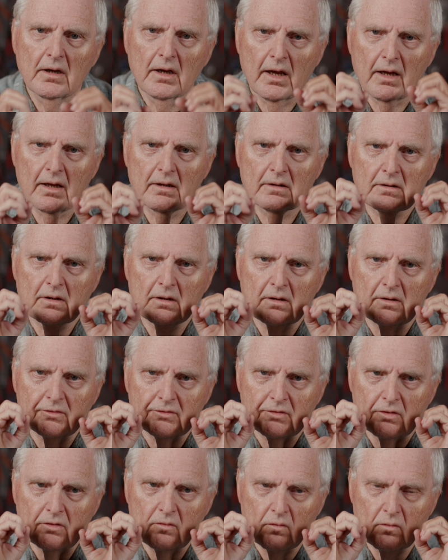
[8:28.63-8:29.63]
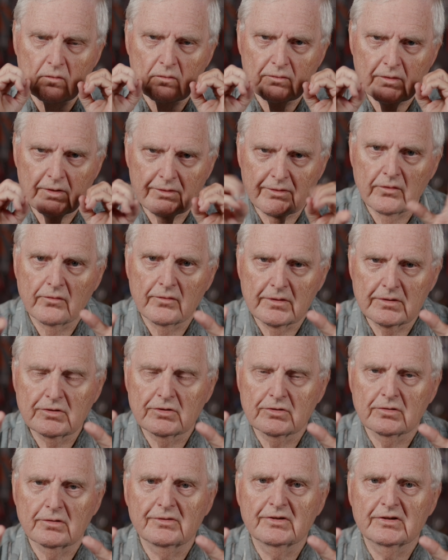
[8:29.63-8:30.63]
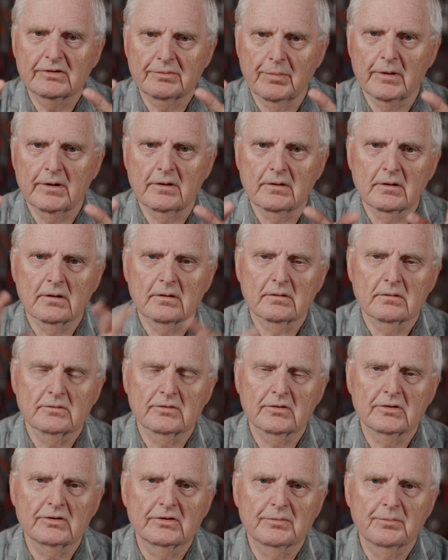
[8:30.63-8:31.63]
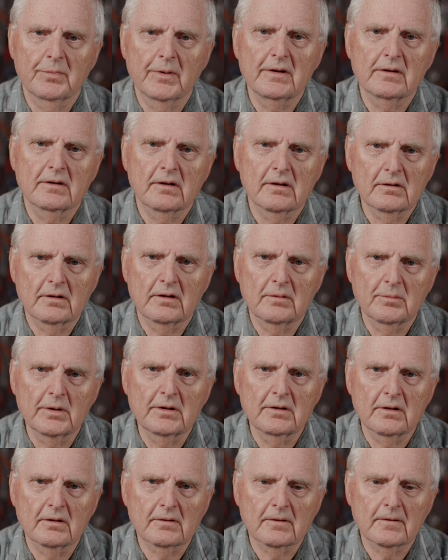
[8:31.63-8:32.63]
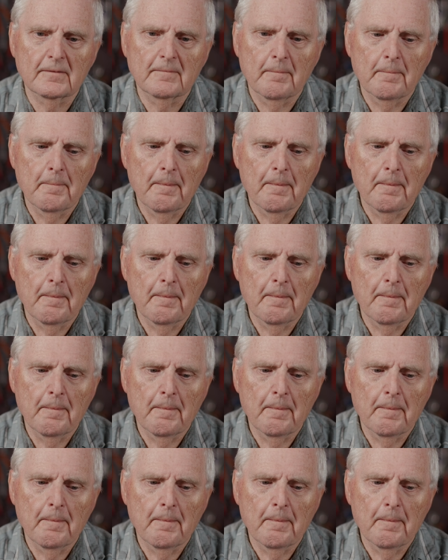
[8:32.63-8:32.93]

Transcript: And also that the reed should speak immediately.